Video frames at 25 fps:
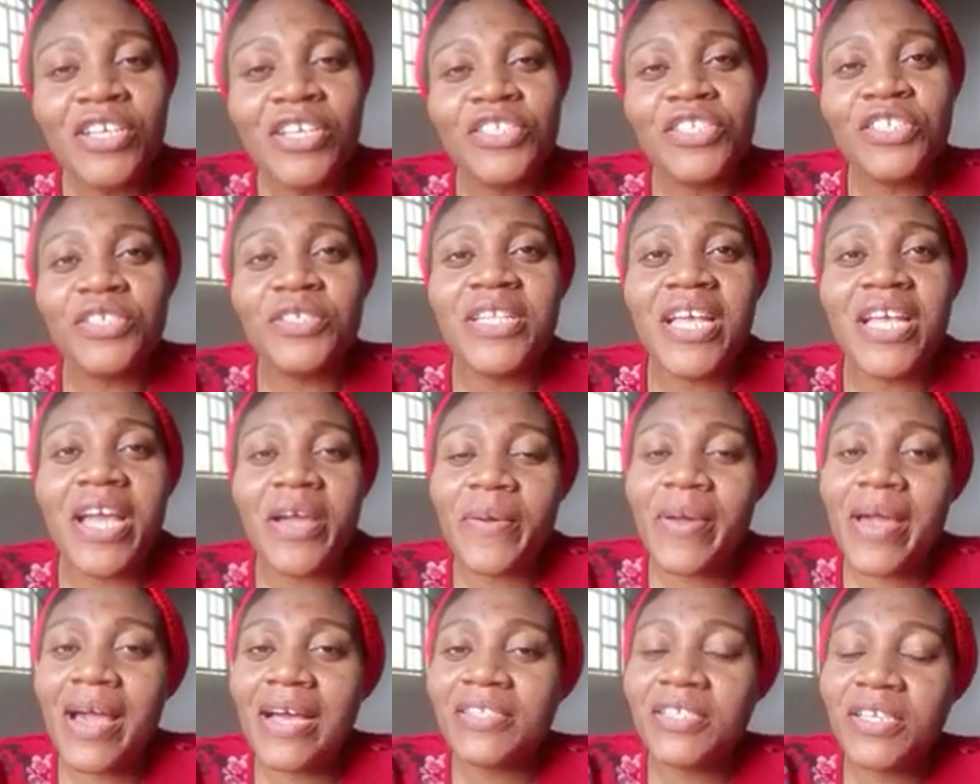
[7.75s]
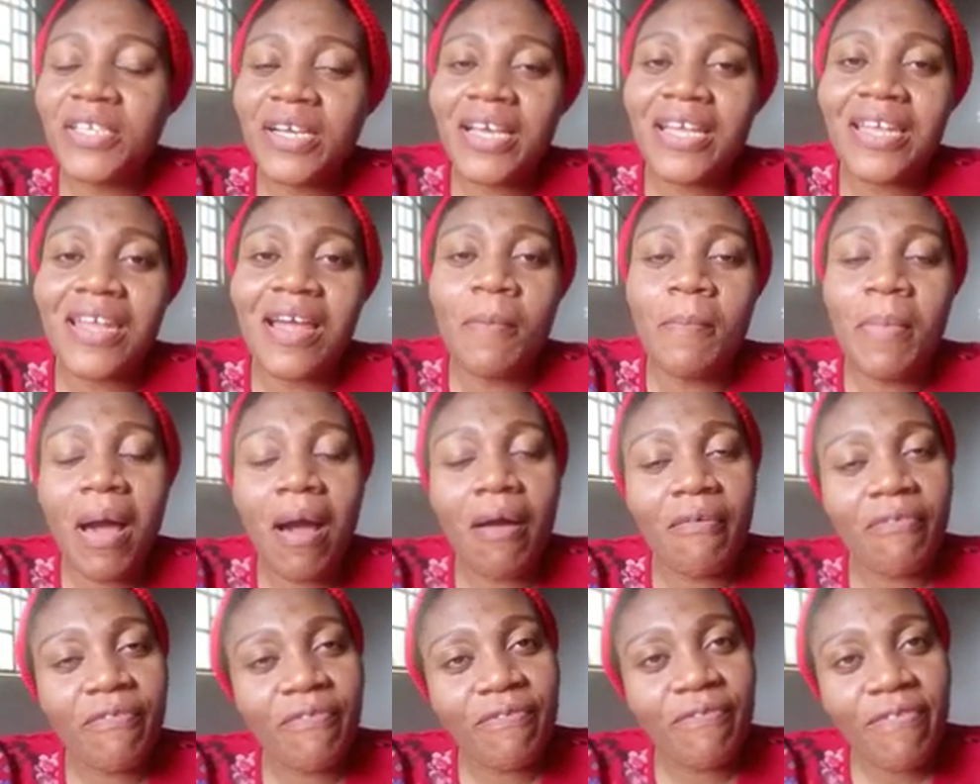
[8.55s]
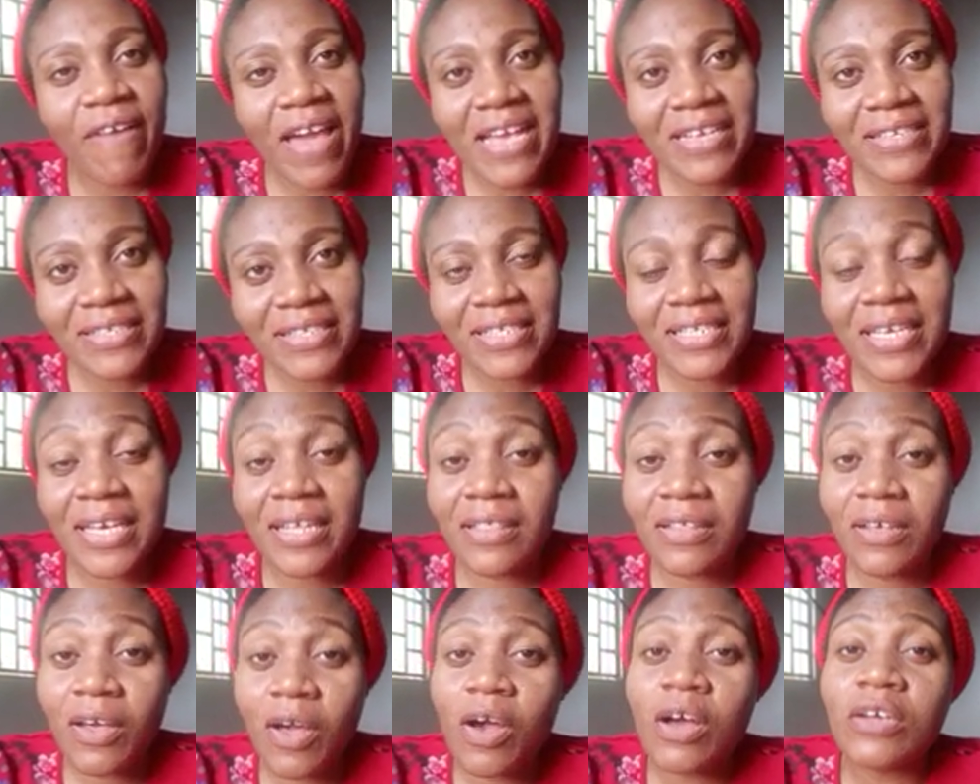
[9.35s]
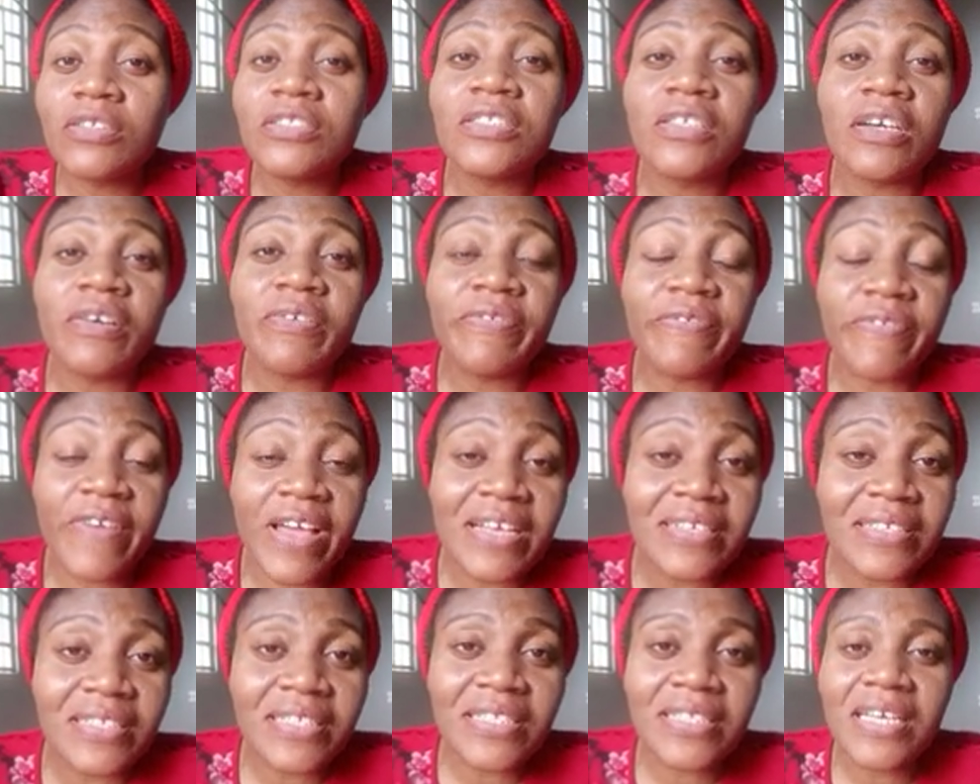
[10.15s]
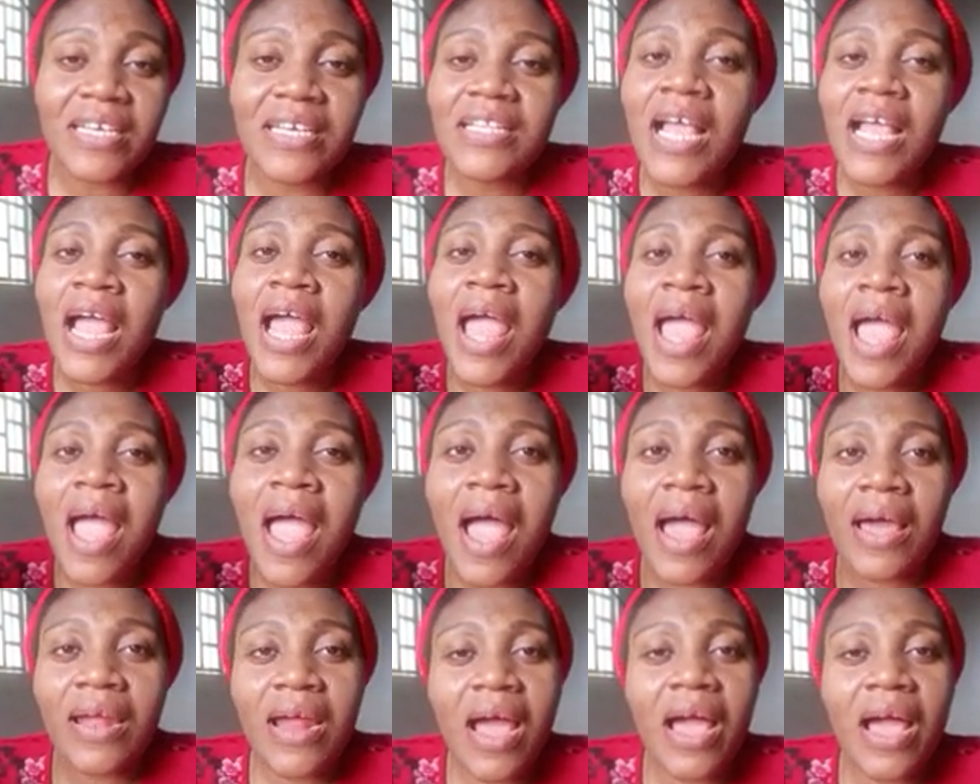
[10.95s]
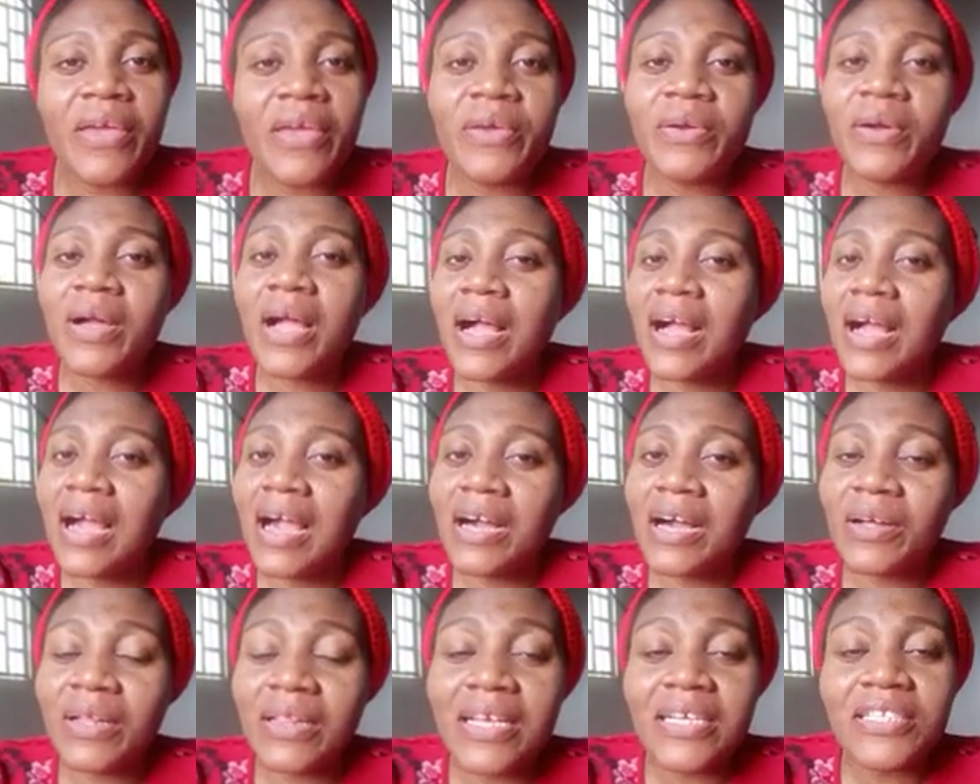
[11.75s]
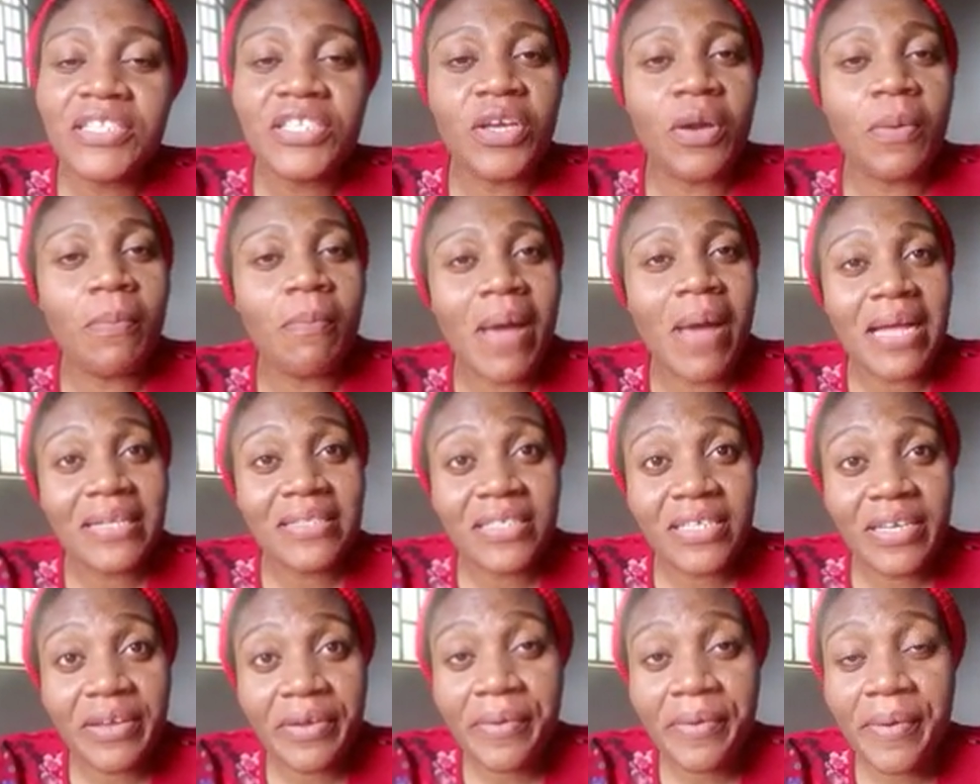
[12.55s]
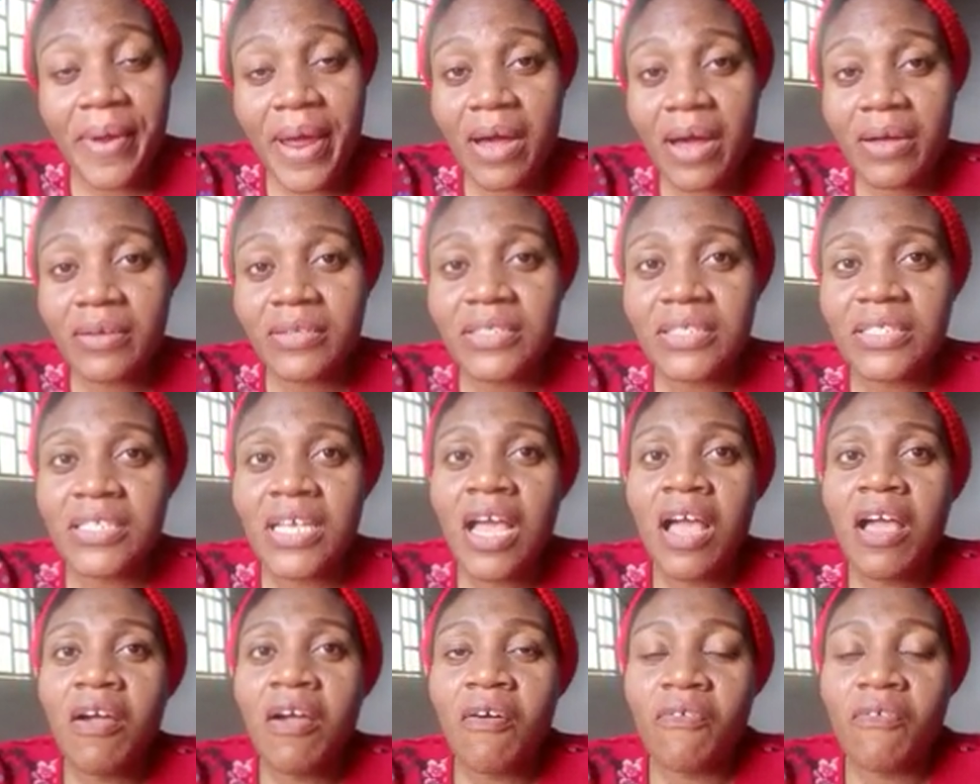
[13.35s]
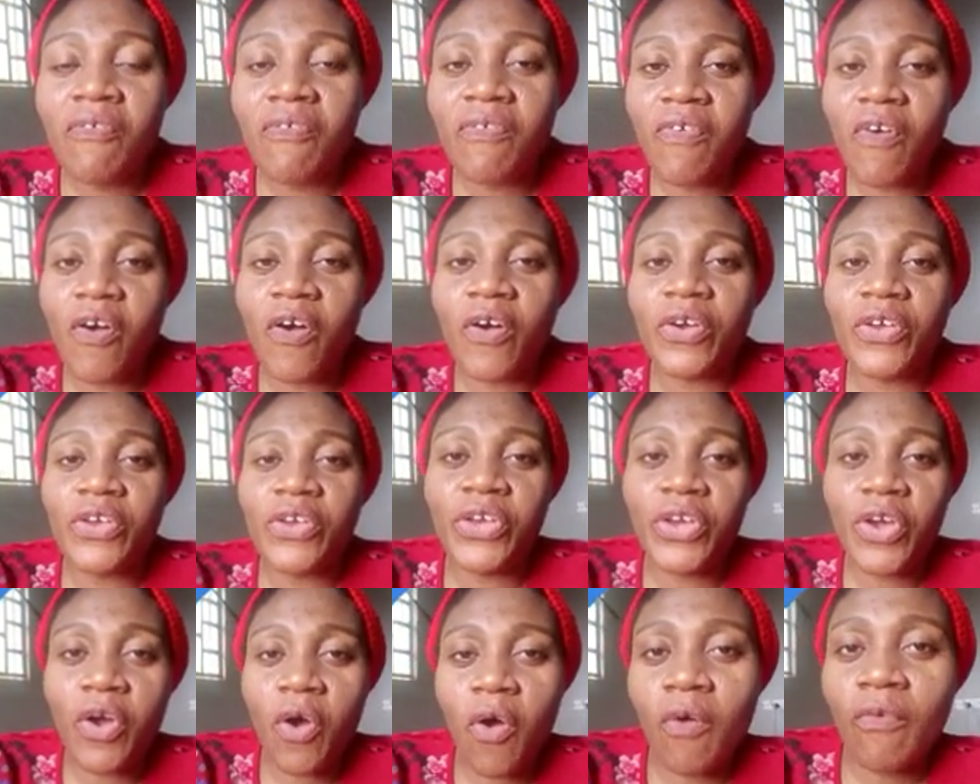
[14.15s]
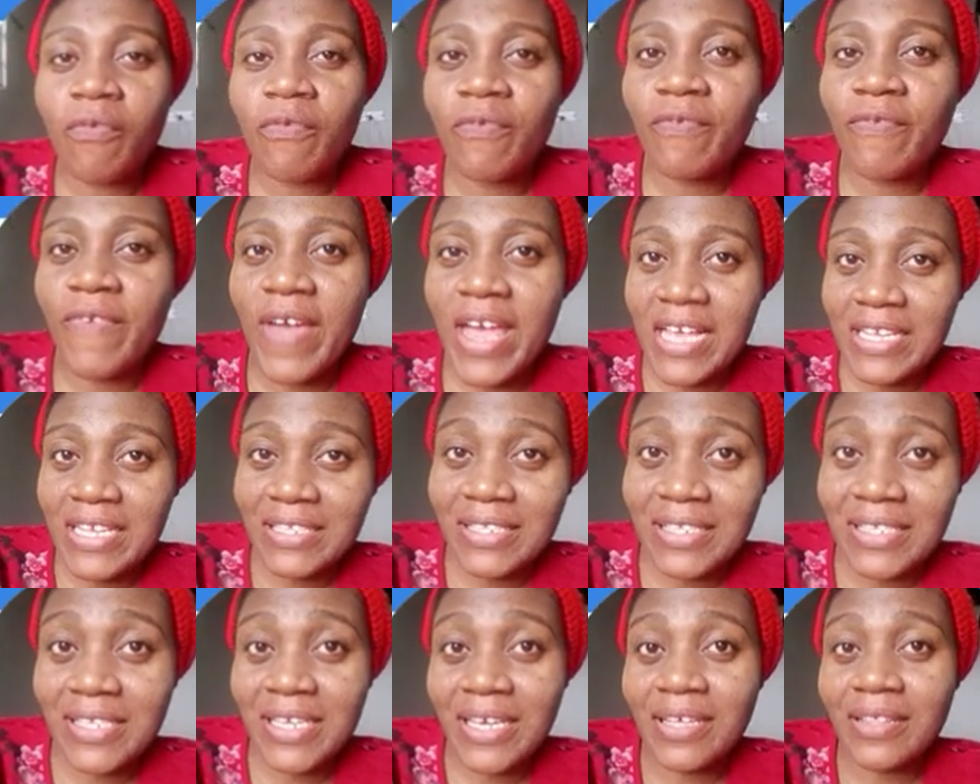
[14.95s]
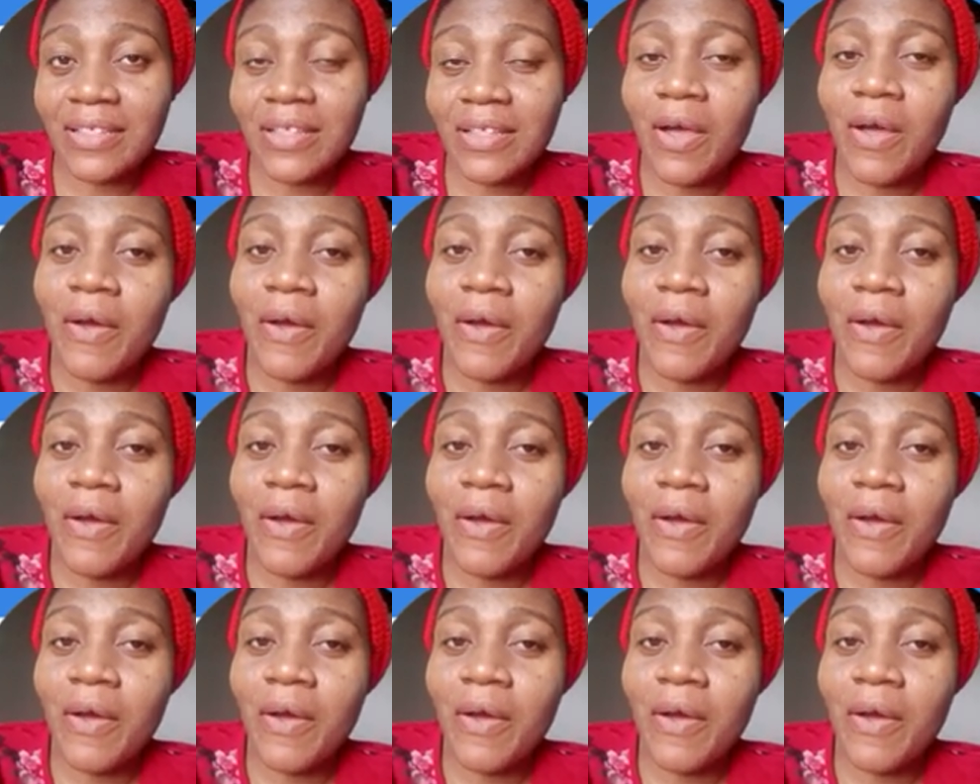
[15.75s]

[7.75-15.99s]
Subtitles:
Today we are talking about fencing, cost of fencing, and how you can calculate your materials for your fencing.